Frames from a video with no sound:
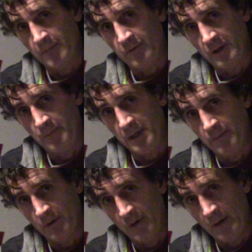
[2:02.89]
other
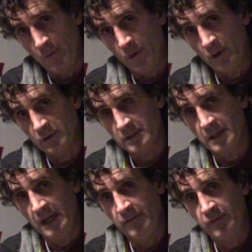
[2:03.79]
people around the world
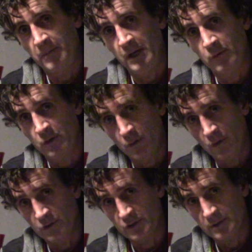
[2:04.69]
and for my own
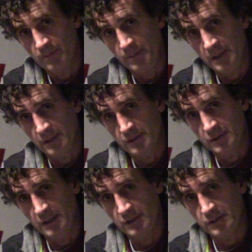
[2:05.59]
cause, because
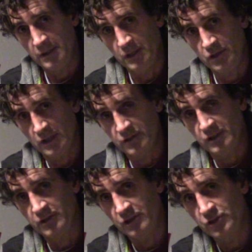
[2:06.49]
the
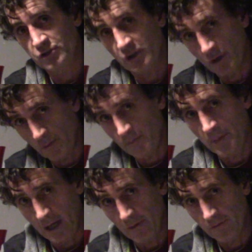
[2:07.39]
injustice is so
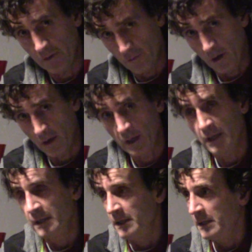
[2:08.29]
powerfully wrong,
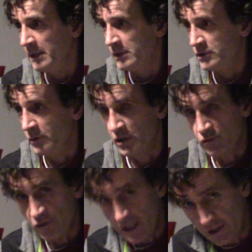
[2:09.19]
so
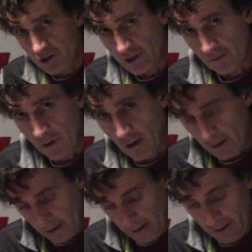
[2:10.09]
egregiously wrong,
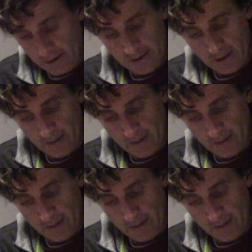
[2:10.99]
that